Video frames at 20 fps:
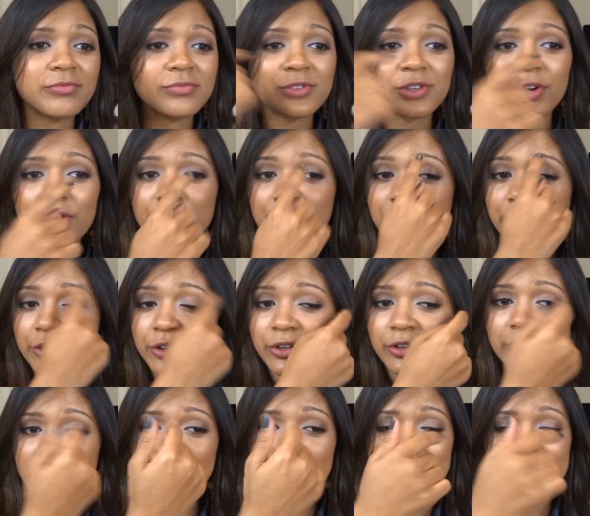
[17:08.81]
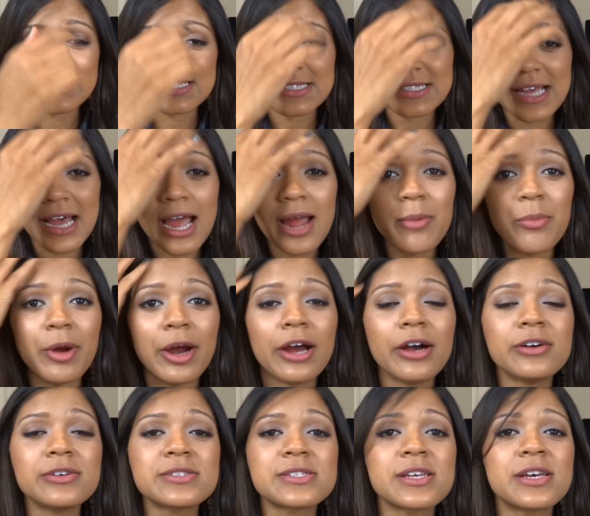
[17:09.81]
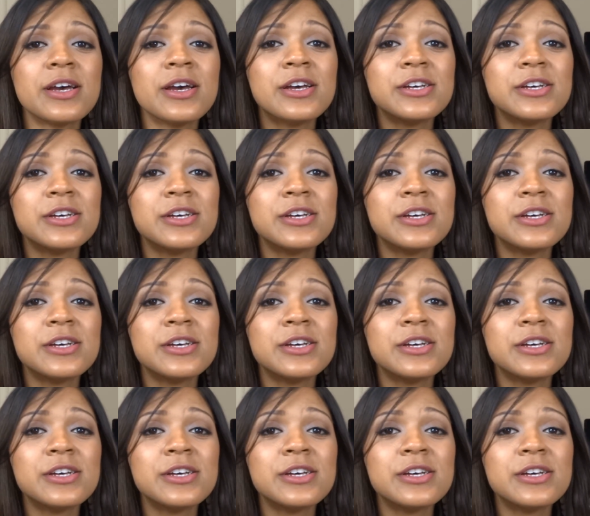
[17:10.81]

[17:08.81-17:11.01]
darker, I guess, eyebrows.